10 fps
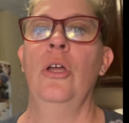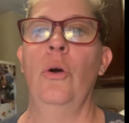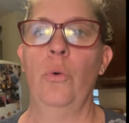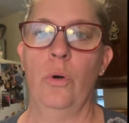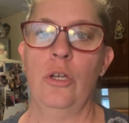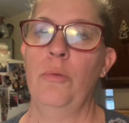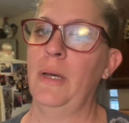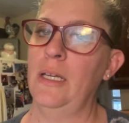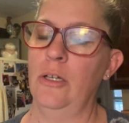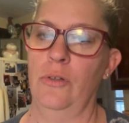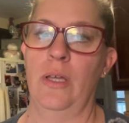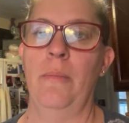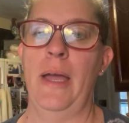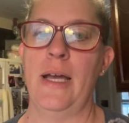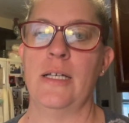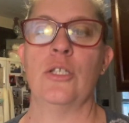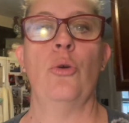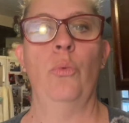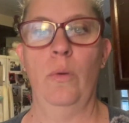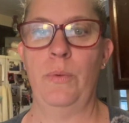or you may know them as
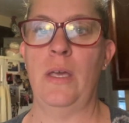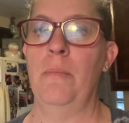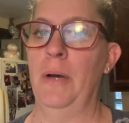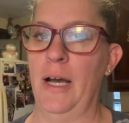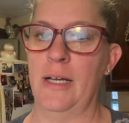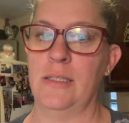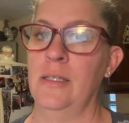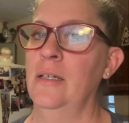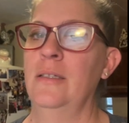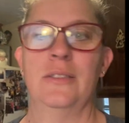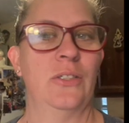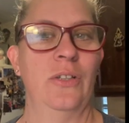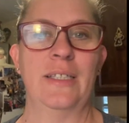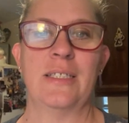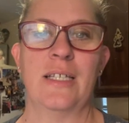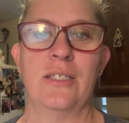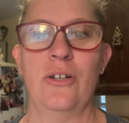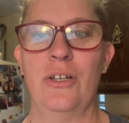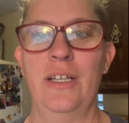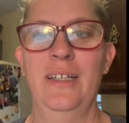whoopie pies. So let's get
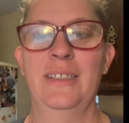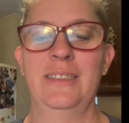started.